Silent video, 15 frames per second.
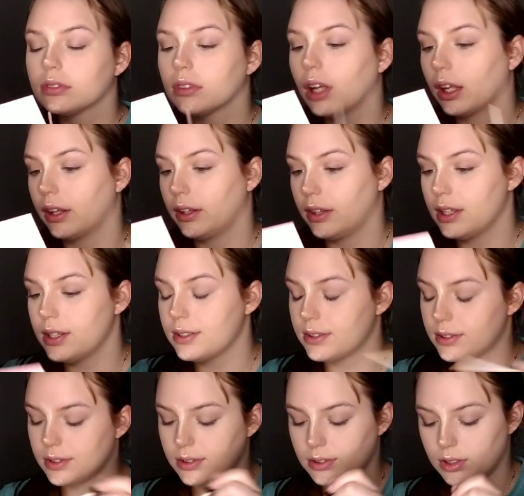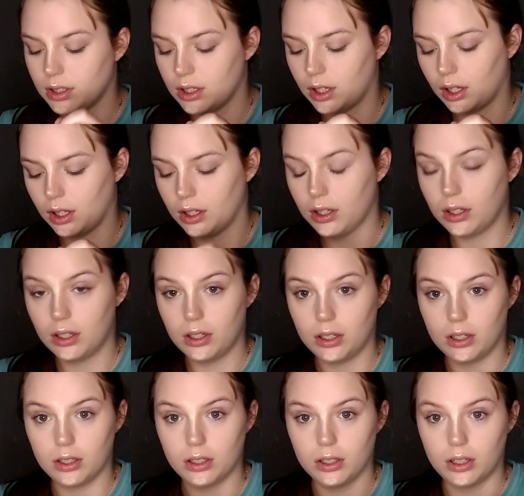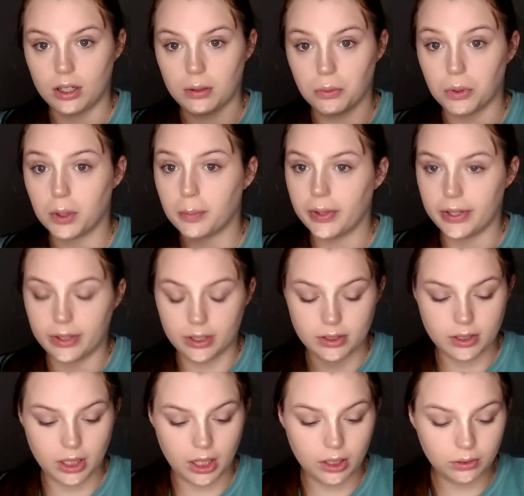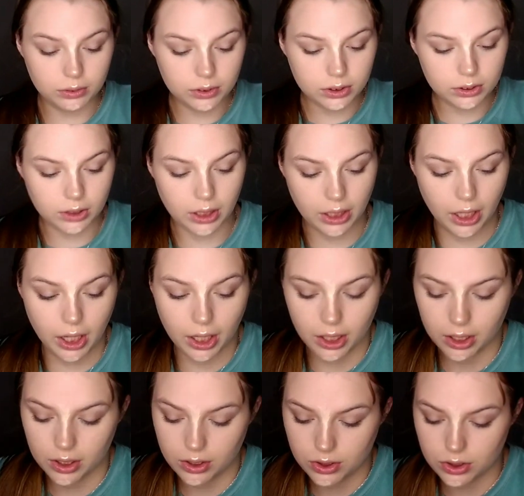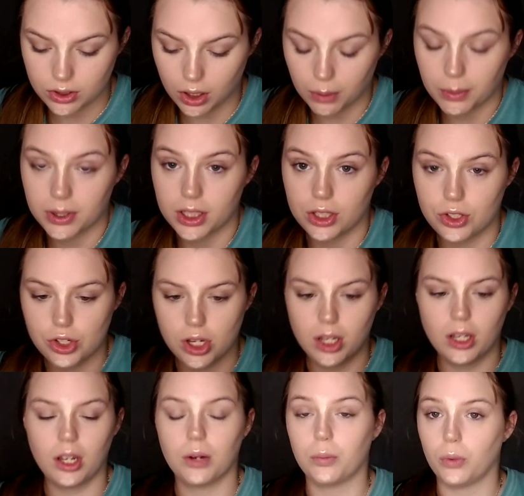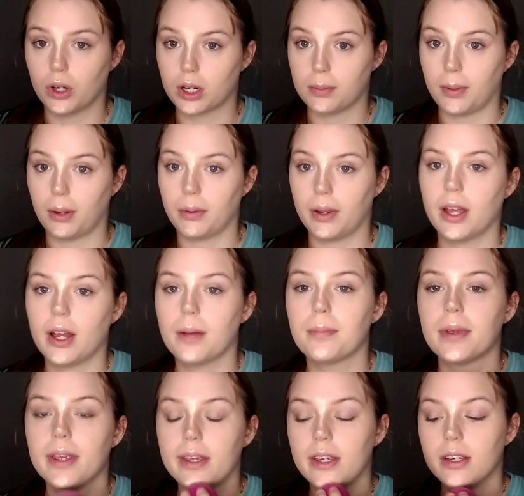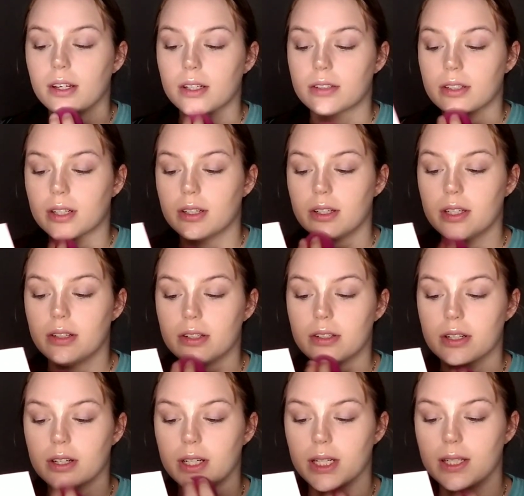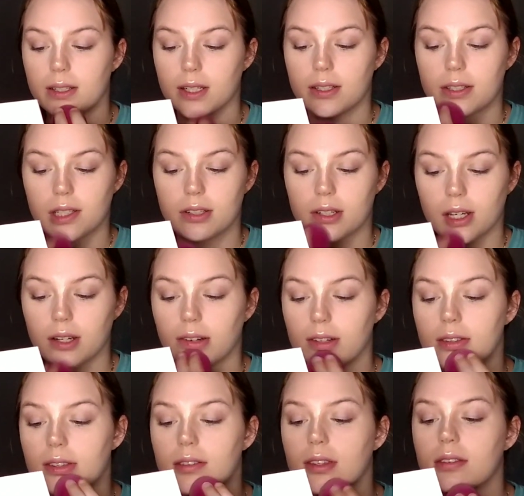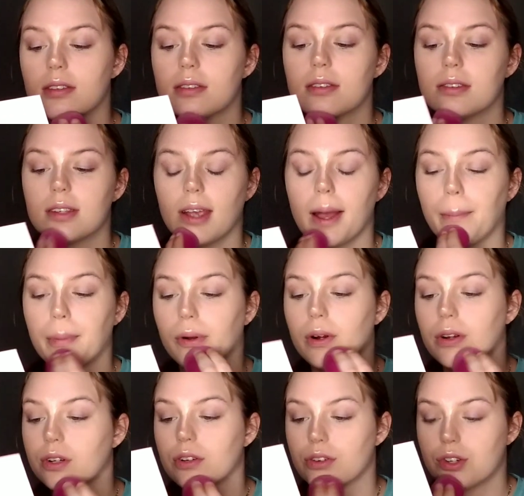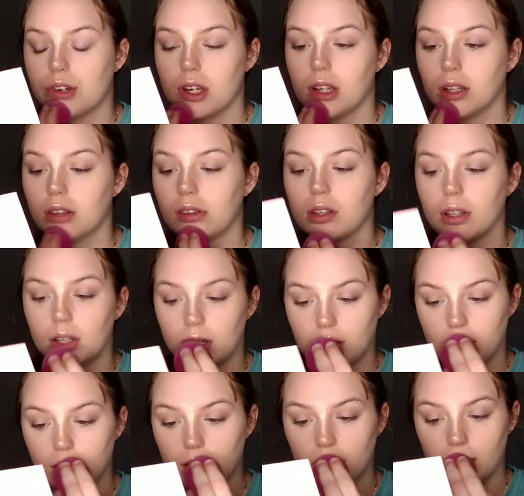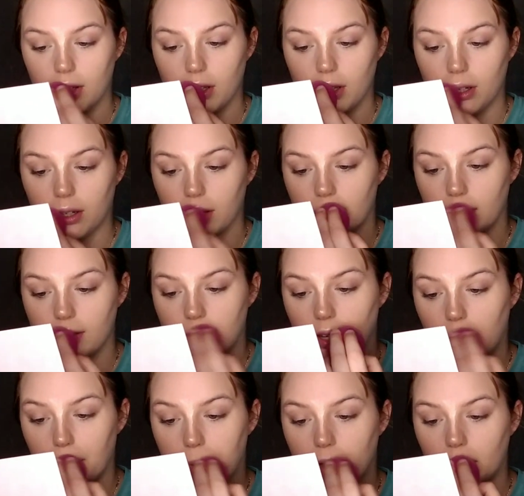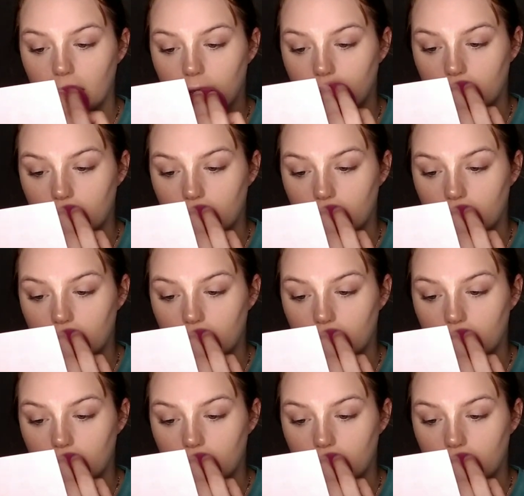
Highlight this. I'm going to blend this out, and I start with the chin and work my way up. What you're going to do is you're going to just kind of tap it around your chin. Then you're going to tap it